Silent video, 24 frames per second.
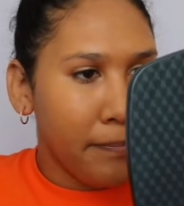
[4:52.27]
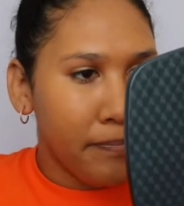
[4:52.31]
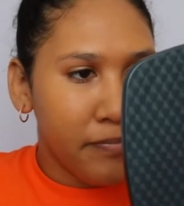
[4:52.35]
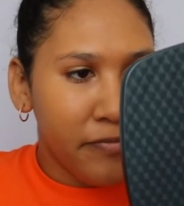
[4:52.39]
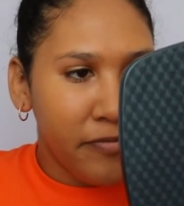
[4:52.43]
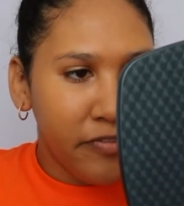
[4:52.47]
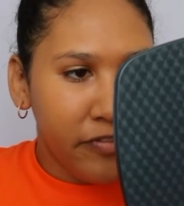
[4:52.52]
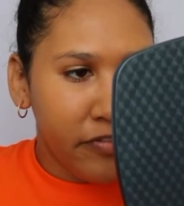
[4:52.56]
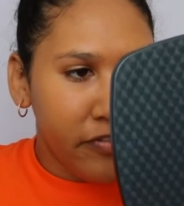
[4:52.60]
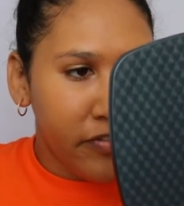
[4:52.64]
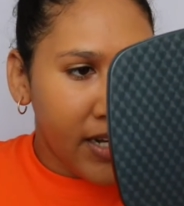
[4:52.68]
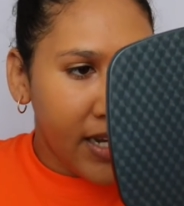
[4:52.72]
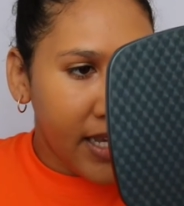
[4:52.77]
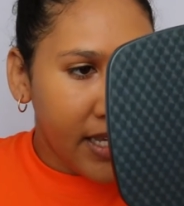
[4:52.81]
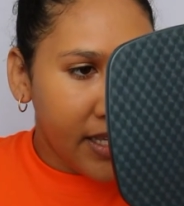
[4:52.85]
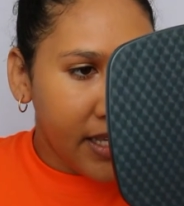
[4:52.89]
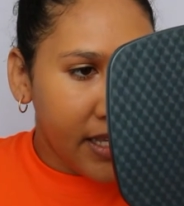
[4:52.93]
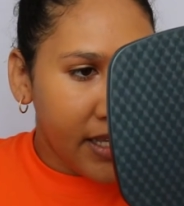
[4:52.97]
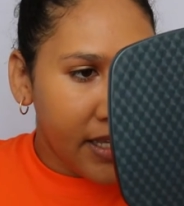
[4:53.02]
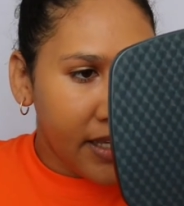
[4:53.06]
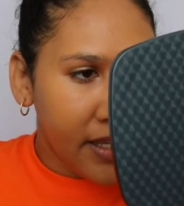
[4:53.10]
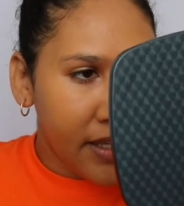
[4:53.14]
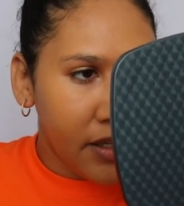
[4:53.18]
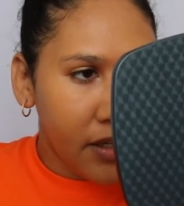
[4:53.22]

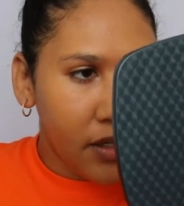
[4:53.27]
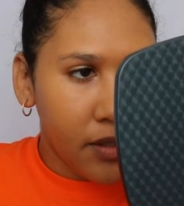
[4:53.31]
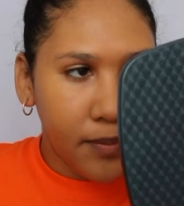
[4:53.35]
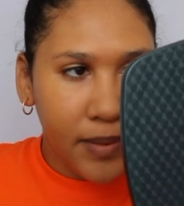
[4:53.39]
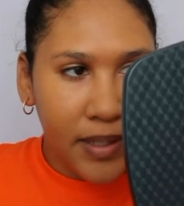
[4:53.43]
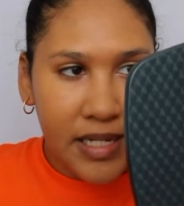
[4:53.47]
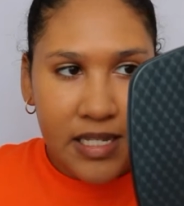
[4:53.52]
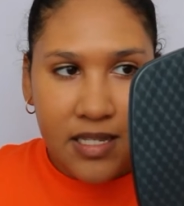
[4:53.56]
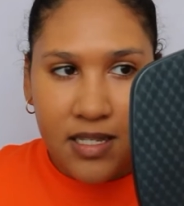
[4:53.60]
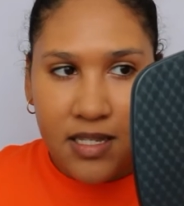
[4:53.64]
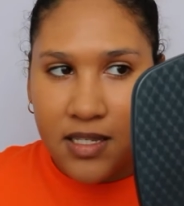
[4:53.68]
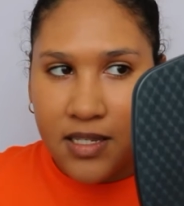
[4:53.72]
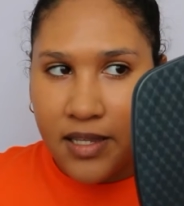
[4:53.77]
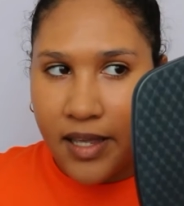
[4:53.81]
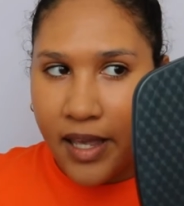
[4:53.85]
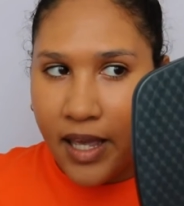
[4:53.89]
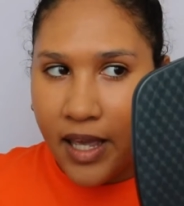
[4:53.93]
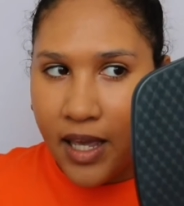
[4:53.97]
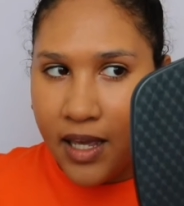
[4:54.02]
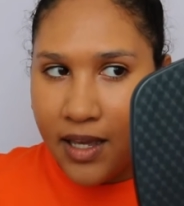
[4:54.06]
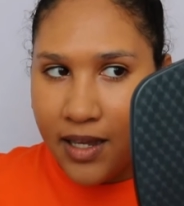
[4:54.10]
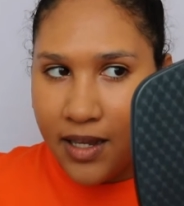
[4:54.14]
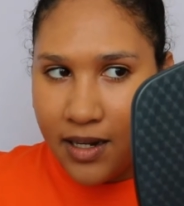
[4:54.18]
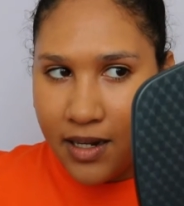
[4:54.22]
flaking on my
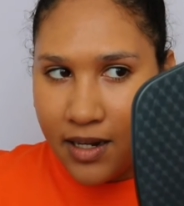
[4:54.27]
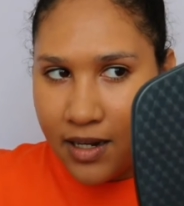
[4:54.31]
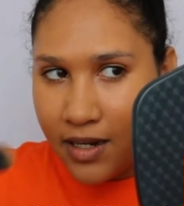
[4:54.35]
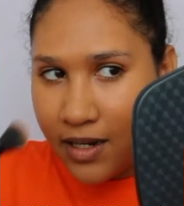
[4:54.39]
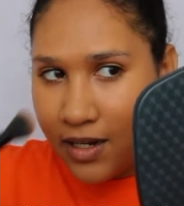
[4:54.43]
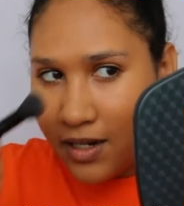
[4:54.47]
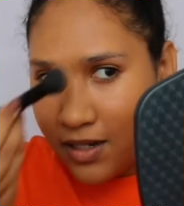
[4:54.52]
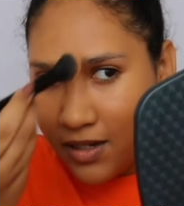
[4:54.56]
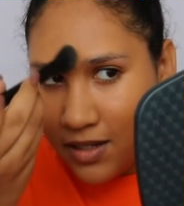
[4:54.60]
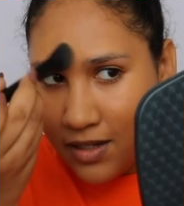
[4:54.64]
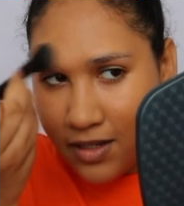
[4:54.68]
skin.